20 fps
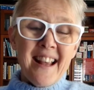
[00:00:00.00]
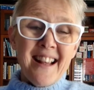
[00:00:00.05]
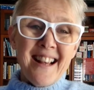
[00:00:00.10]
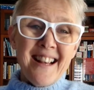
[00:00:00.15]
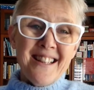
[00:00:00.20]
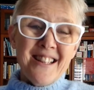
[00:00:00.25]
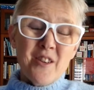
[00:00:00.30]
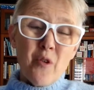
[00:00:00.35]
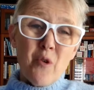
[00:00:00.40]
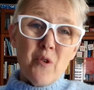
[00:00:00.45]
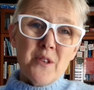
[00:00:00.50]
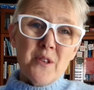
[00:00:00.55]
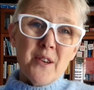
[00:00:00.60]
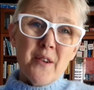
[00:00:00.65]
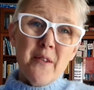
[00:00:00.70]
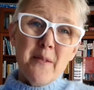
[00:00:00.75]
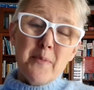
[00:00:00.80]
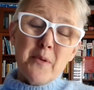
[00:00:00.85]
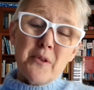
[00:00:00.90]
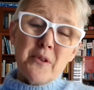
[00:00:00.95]
It's also
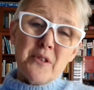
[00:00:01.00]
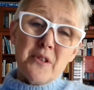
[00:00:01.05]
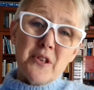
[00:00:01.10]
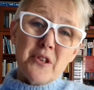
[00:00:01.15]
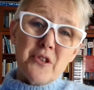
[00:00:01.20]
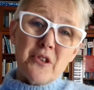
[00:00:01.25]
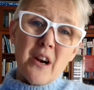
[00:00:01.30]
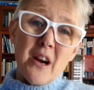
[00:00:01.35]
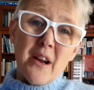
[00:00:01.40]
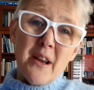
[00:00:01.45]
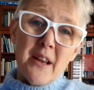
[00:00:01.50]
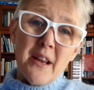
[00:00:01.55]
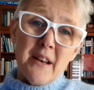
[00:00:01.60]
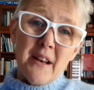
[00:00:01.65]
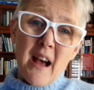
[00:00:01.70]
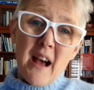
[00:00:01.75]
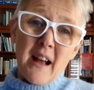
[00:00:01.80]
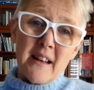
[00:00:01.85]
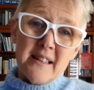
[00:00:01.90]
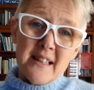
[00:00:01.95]
important to try
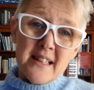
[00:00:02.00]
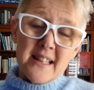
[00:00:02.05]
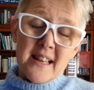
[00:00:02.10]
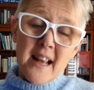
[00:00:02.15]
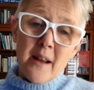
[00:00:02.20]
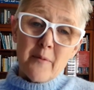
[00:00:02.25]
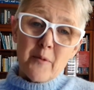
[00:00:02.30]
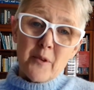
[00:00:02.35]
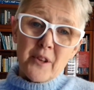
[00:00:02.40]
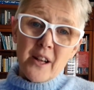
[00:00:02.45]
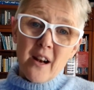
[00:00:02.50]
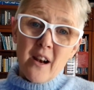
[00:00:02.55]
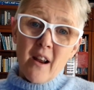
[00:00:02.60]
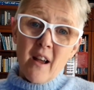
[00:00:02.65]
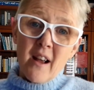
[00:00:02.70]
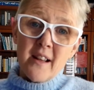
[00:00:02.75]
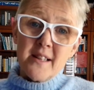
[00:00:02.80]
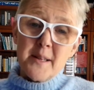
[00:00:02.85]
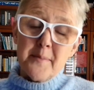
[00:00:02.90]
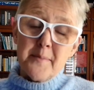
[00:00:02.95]
and understand what the
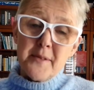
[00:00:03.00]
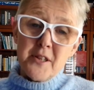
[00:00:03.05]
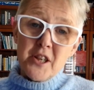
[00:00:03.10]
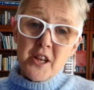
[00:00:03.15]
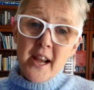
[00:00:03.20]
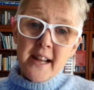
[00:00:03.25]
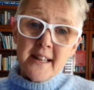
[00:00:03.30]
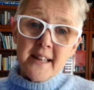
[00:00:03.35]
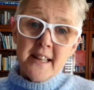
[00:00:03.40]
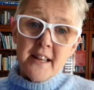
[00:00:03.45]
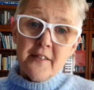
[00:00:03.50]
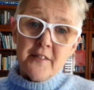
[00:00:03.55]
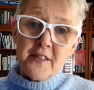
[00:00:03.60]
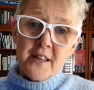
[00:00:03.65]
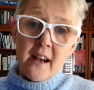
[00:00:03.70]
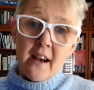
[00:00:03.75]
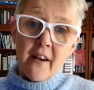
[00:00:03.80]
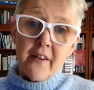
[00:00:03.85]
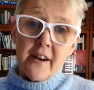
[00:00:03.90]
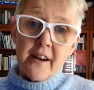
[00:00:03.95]
client's objectives
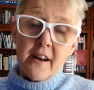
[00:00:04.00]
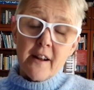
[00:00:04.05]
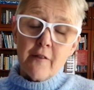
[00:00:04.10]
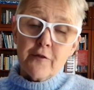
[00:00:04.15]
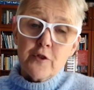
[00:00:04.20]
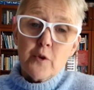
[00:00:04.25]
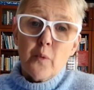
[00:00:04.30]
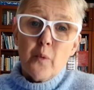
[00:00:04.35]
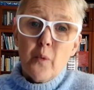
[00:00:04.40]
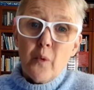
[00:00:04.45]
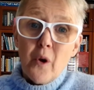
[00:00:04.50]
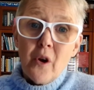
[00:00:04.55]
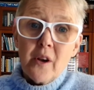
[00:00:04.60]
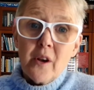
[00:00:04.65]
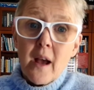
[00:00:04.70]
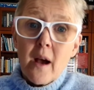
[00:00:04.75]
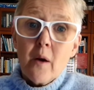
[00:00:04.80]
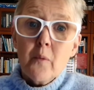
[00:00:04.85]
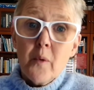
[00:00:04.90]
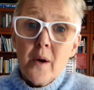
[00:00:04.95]
are enough to work
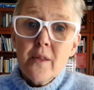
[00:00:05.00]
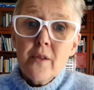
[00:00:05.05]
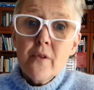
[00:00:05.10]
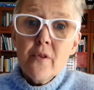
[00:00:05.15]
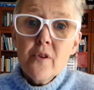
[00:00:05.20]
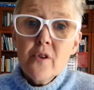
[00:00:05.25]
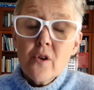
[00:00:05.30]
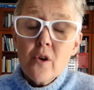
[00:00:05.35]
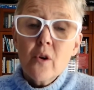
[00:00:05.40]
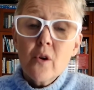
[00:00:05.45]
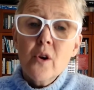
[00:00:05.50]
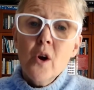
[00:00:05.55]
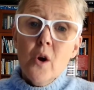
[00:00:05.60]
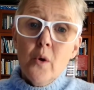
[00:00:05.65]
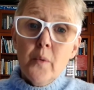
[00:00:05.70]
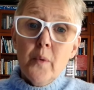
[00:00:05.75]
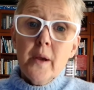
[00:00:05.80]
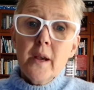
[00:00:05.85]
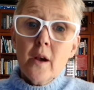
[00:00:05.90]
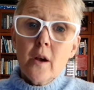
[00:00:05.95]
out whether or not
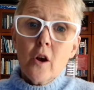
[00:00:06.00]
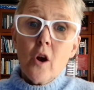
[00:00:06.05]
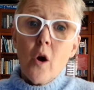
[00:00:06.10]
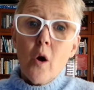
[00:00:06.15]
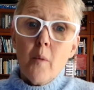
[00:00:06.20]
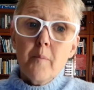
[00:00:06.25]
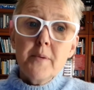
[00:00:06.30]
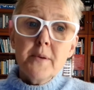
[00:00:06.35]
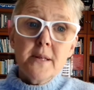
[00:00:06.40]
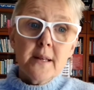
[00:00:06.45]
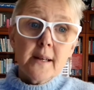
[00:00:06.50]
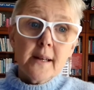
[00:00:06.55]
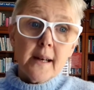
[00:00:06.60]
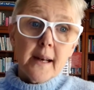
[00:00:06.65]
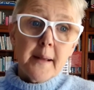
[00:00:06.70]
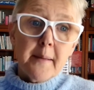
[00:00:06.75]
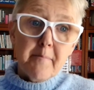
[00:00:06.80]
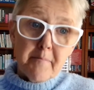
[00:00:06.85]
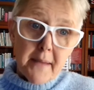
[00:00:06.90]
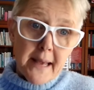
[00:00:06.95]
we can
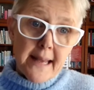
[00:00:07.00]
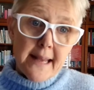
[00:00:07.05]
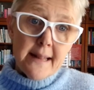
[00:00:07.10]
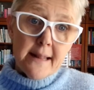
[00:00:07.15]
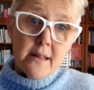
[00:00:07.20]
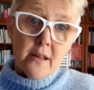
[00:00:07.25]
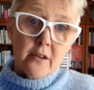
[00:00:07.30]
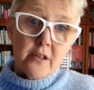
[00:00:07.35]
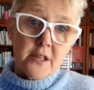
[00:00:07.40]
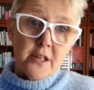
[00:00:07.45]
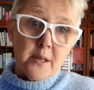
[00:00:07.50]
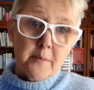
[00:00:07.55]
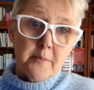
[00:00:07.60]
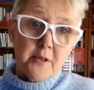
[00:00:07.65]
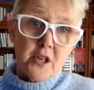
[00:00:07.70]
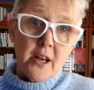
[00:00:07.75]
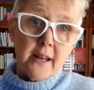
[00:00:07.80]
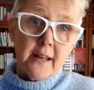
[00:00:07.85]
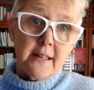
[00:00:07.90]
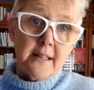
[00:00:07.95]
competently meet those
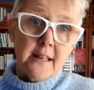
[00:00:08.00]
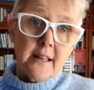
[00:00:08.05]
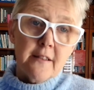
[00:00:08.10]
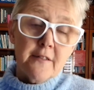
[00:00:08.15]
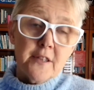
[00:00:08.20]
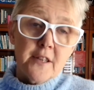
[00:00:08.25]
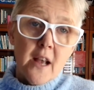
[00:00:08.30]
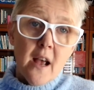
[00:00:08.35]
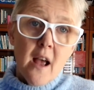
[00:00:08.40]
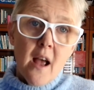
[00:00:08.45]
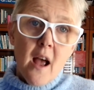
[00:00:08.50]
objectives.